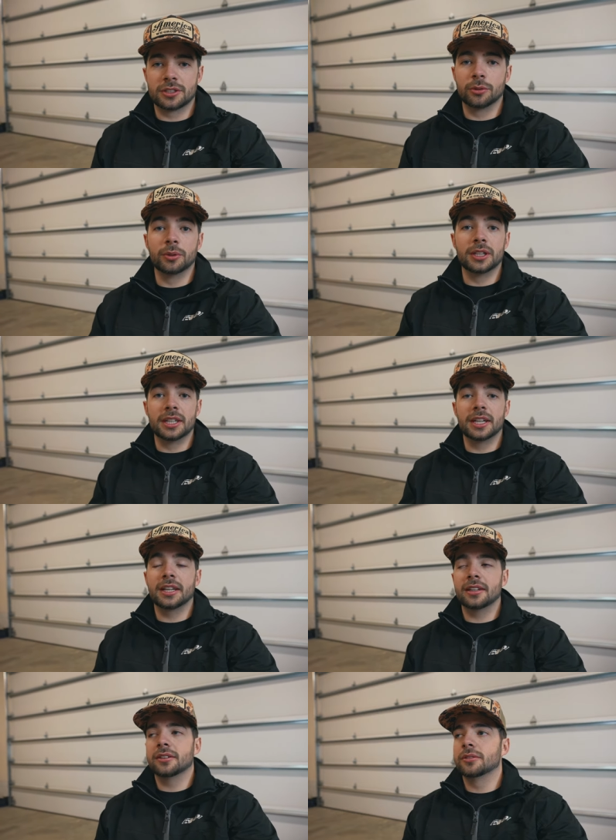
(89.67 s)
So we did
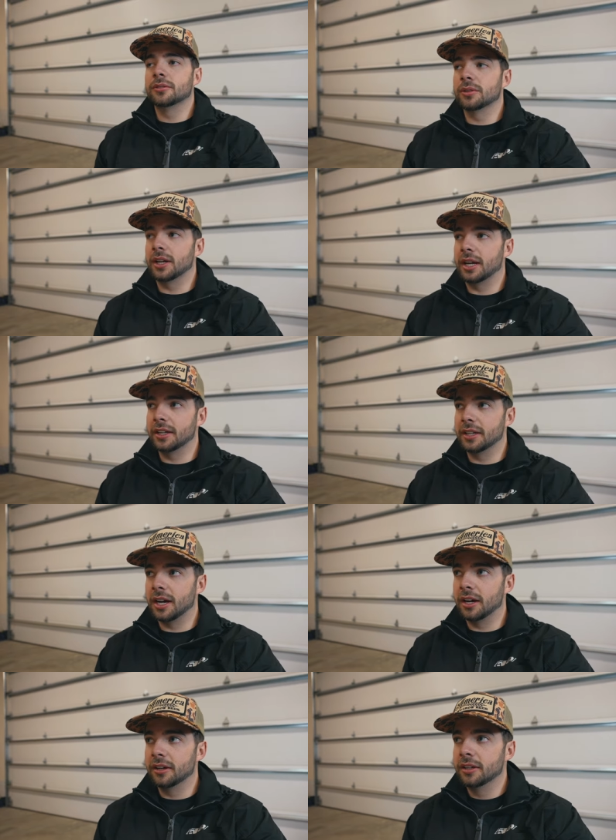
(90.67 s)
it, and
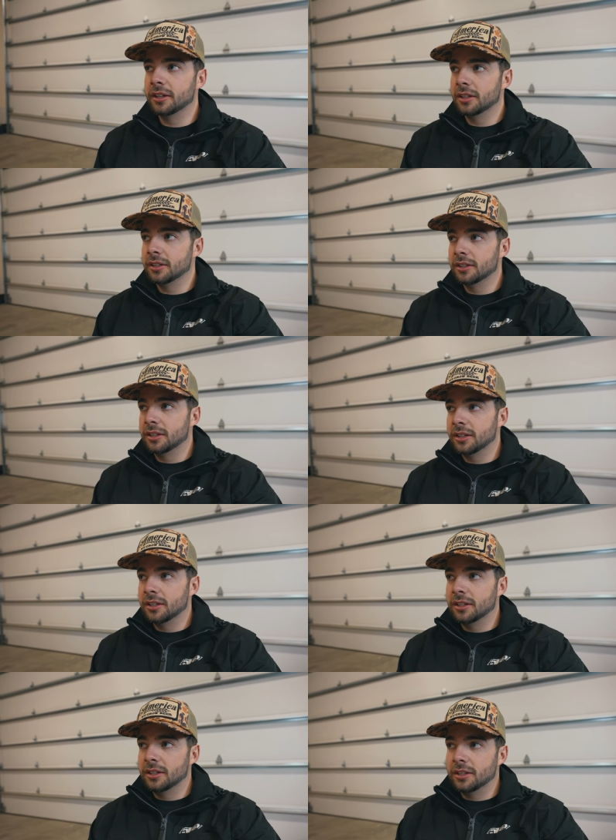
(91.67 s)
uh,
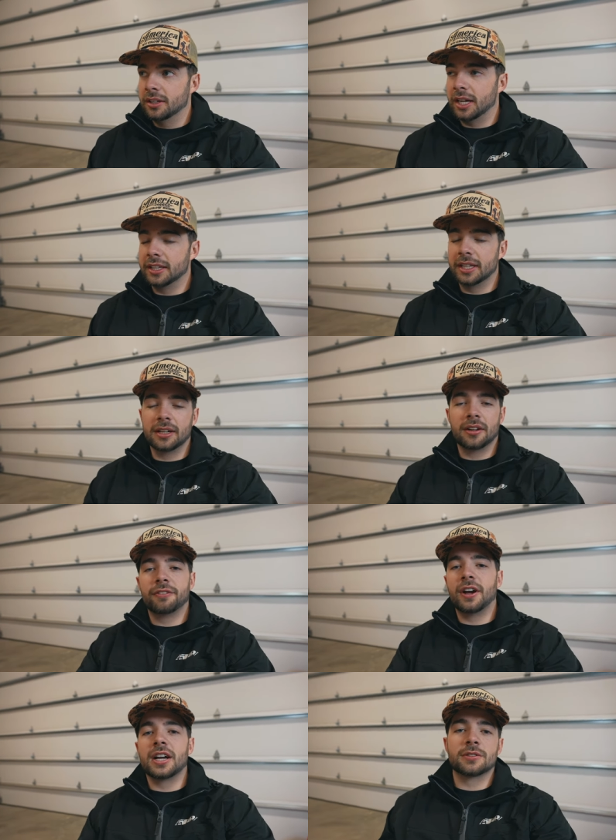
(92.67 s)
and then
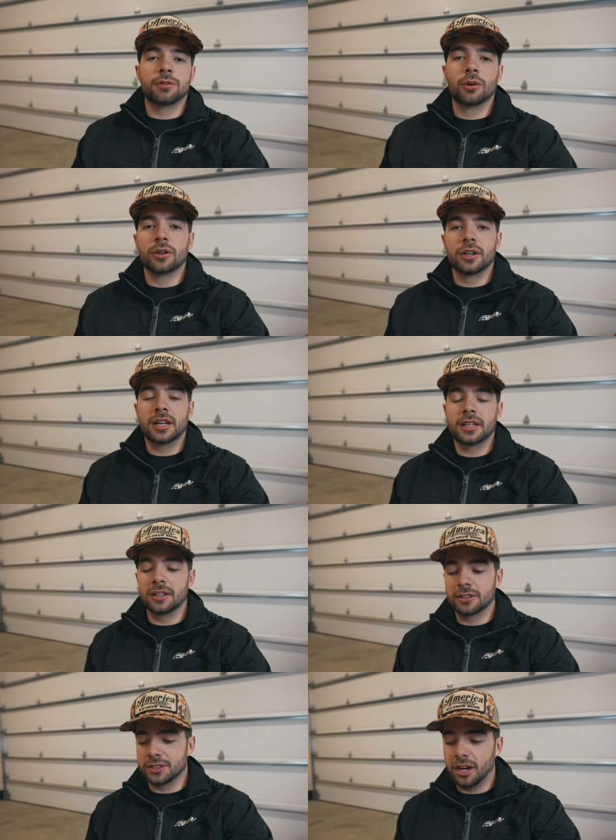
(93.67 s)
fast forward,
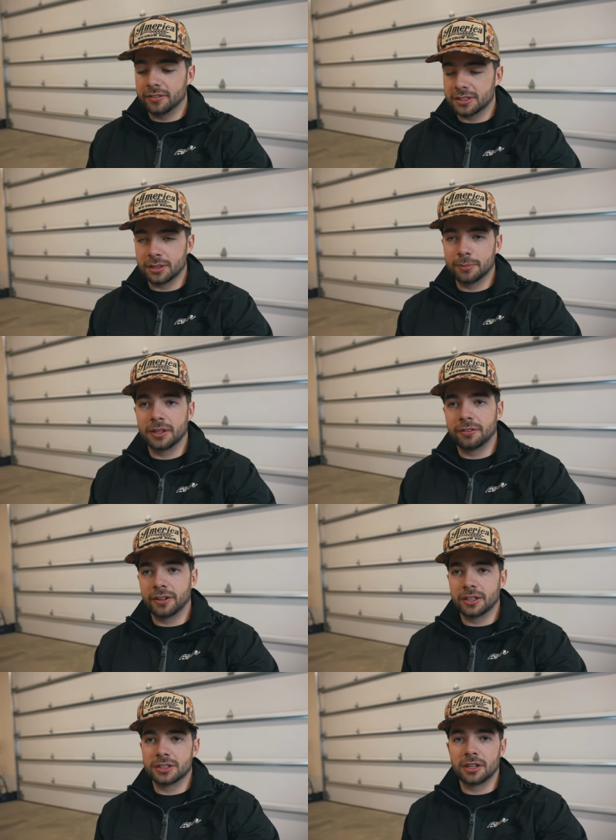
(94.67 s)
there's obviously been a
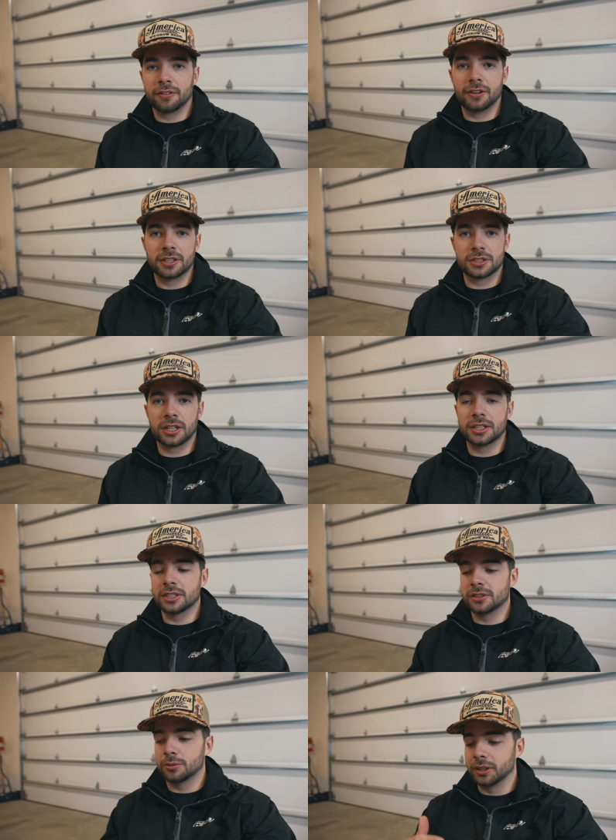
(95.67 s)
fair share of
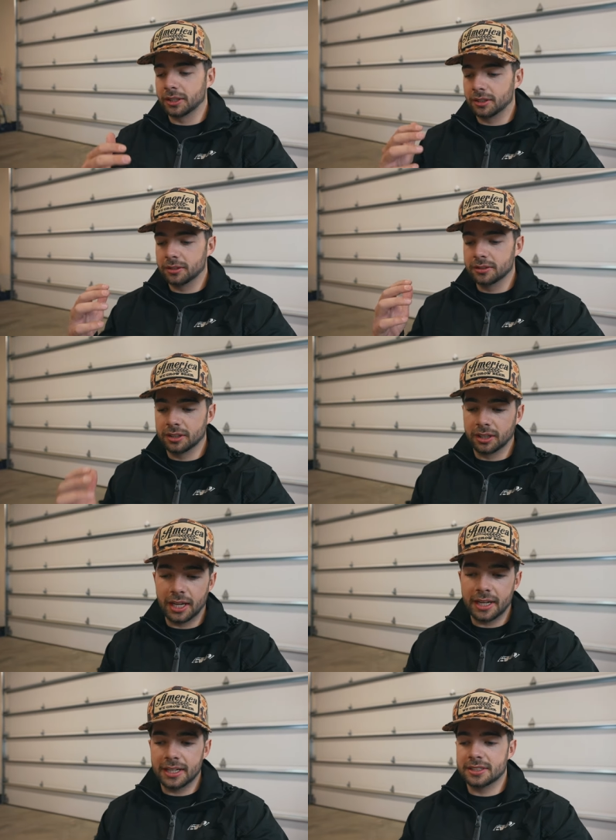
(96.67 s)
frustrations with
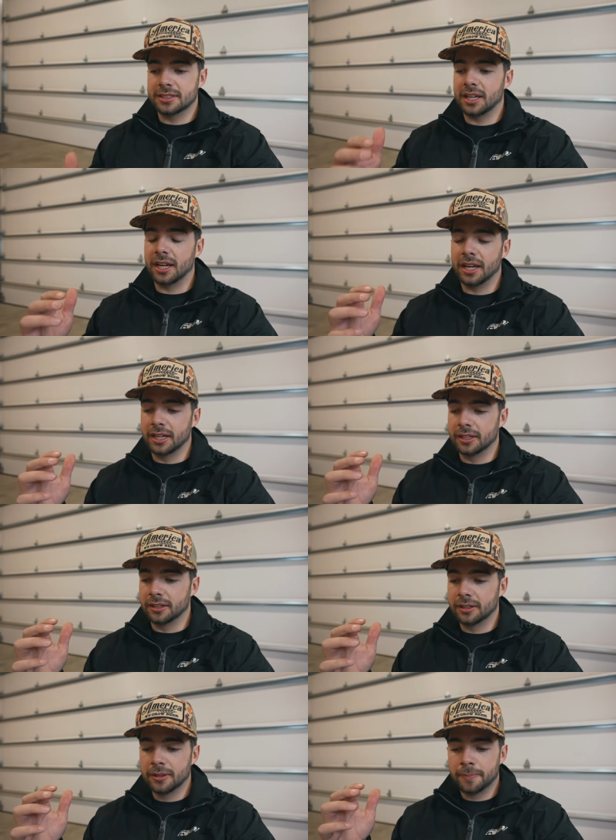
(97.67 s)
delays and
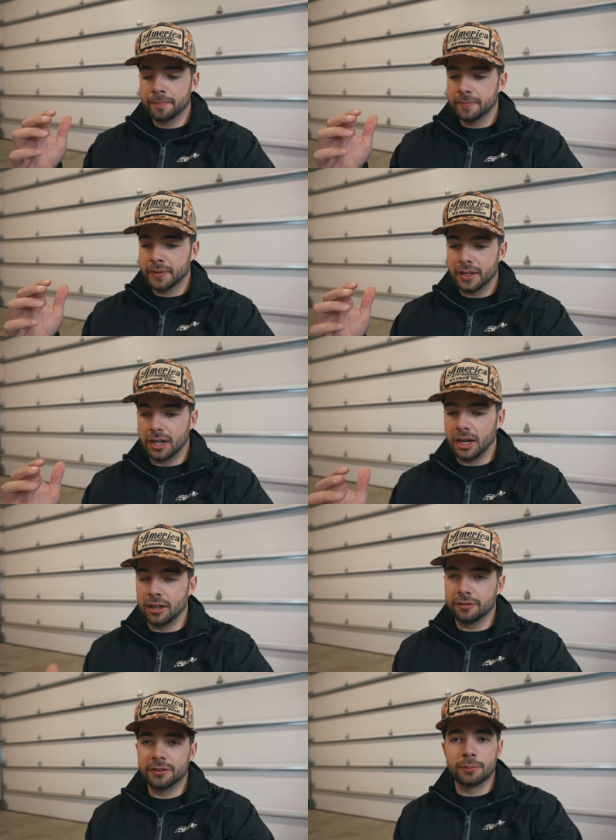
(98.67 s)

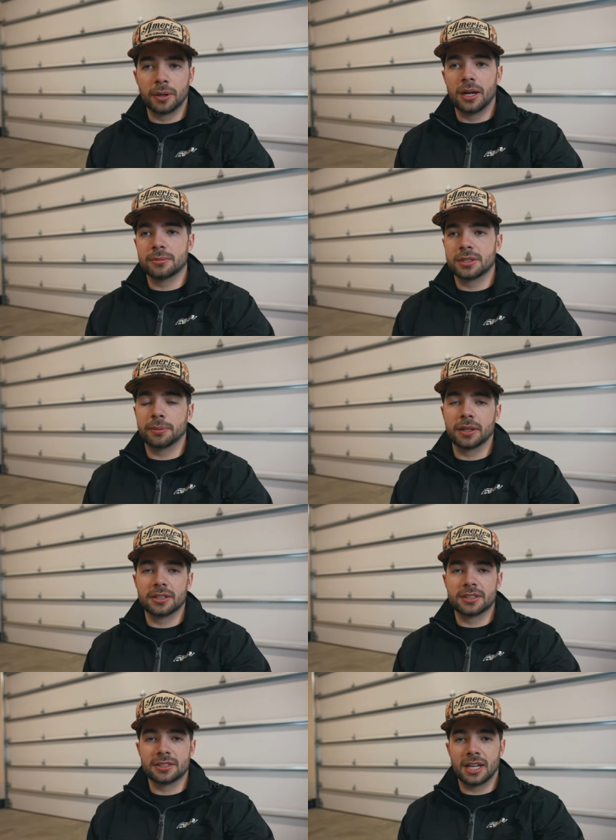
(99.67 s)
uh, a few problems that
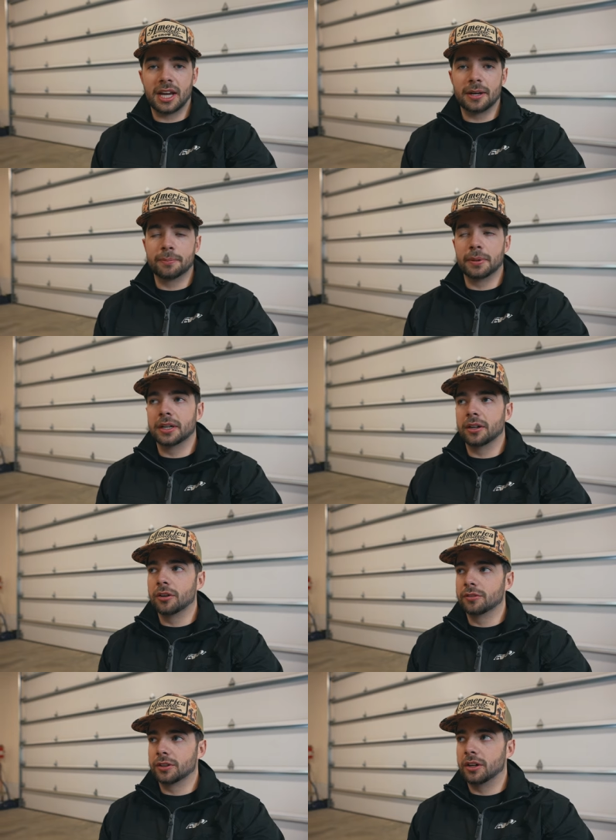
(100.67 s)
Polaris has had, but
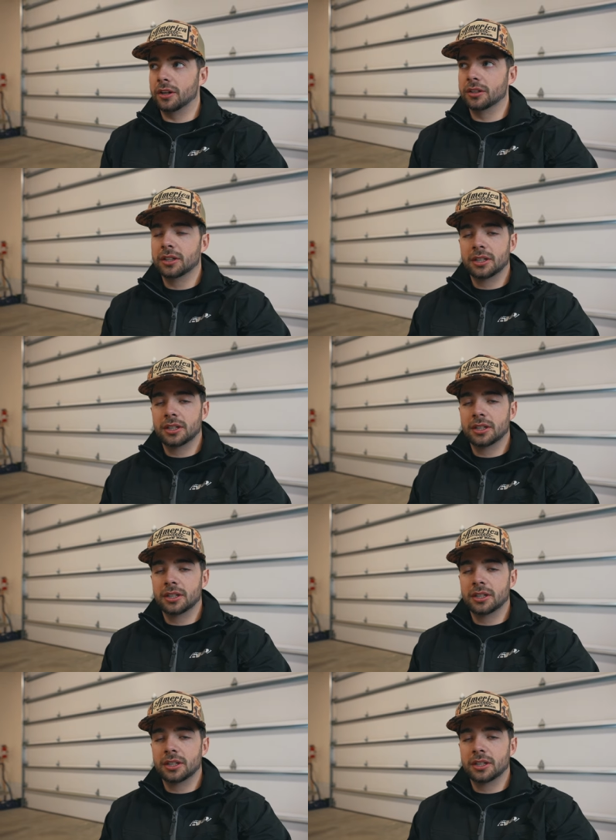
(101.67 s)
overall,